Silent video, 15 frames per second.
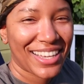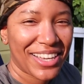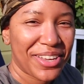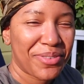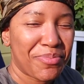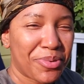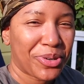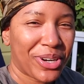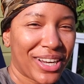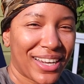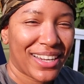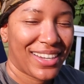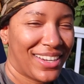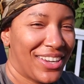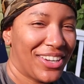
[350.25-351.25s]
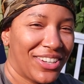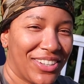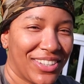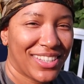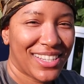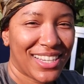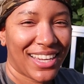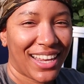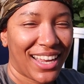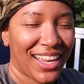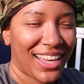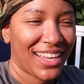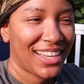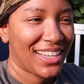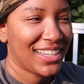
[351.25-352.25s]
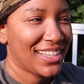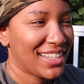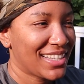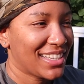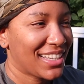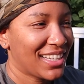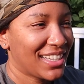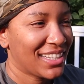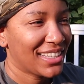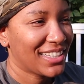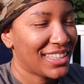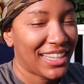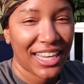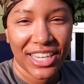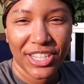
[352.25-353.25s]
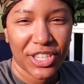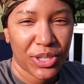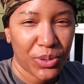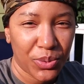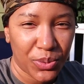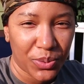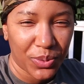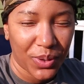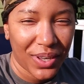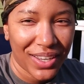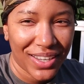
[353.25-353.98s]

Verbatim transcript: Good morning, y'all. Today is day two.